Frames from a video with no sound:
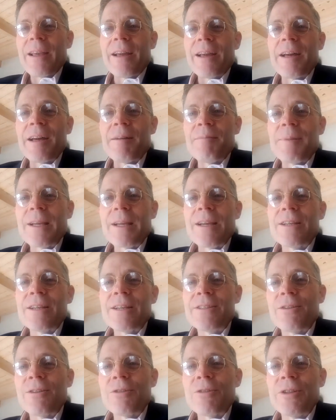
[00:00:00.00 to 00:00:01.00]
um,
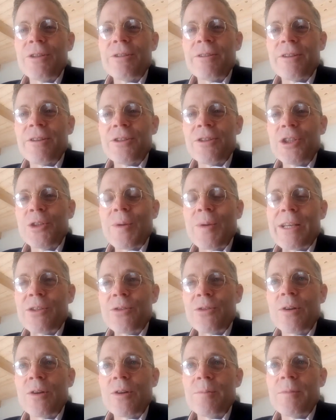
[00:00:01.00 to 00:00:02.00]
because those the stress
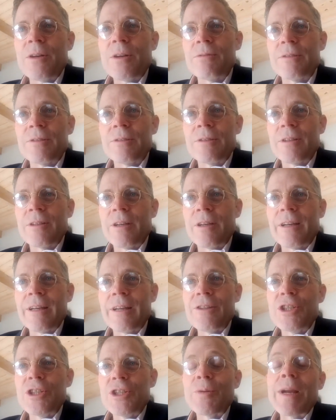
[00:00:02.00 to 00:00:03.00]
hormones, uh,
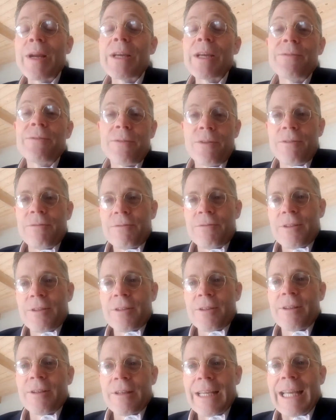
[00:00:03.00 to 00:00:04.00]
it's stressful
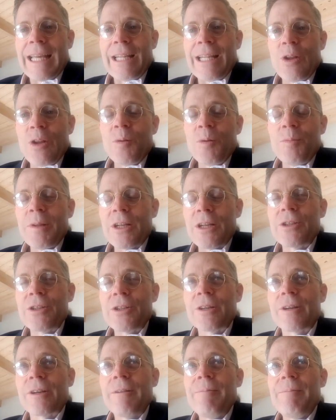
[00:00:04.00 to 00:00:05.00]
to get low blood
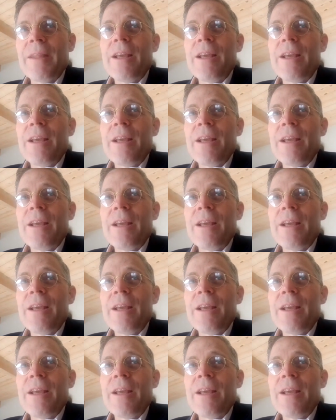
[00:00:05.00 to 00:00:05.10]
sugar.